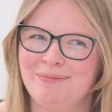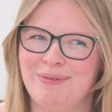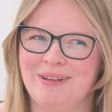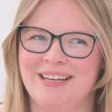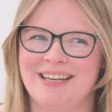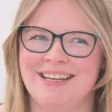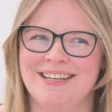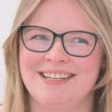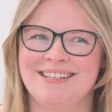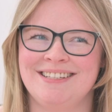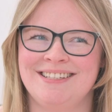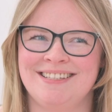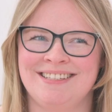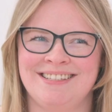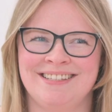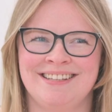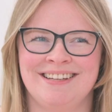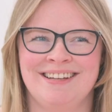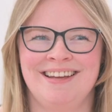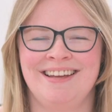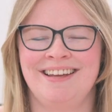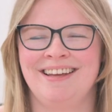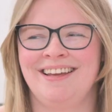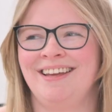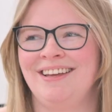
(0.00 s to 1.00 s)
because,
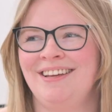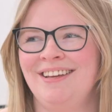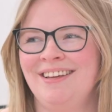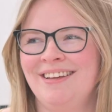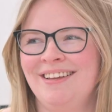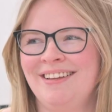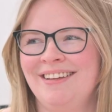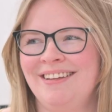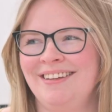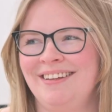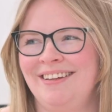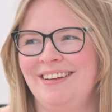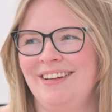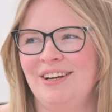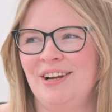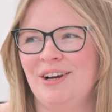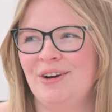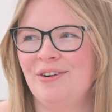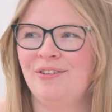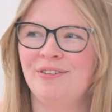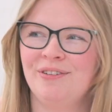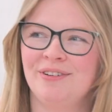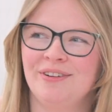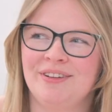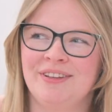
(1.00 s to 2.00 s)

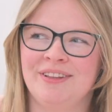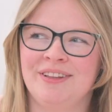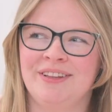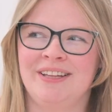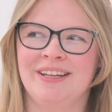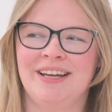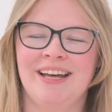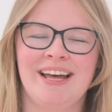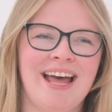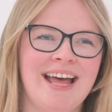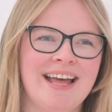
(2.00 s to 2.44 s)
the